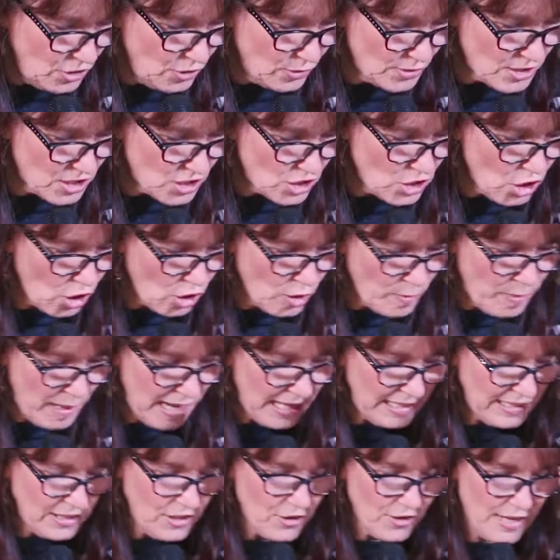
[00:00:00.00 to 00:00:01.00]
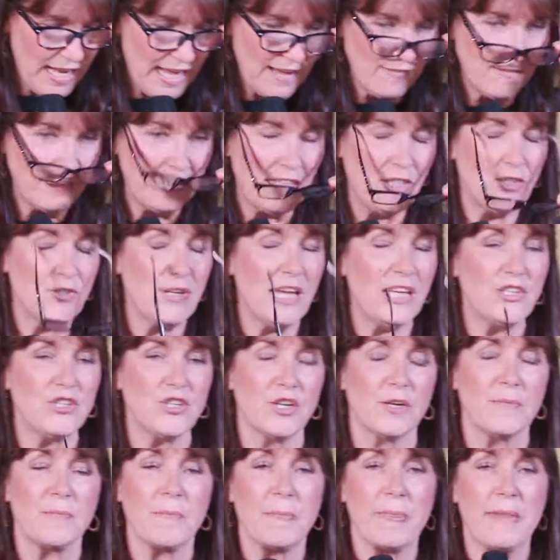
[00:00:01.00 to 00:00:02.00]
you know, stockpiling your heavenly
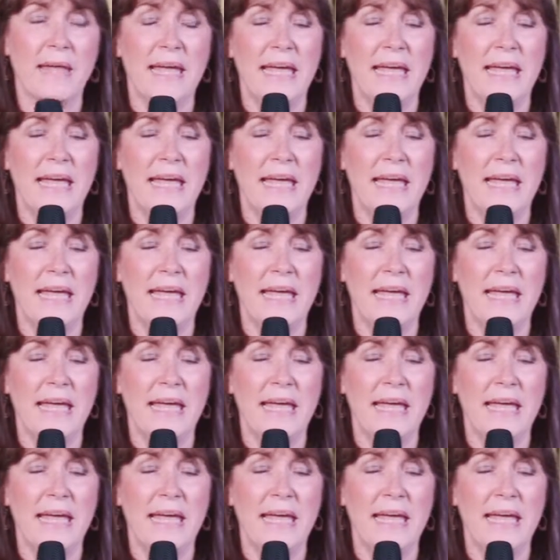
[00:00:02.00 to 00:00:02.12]
treasure.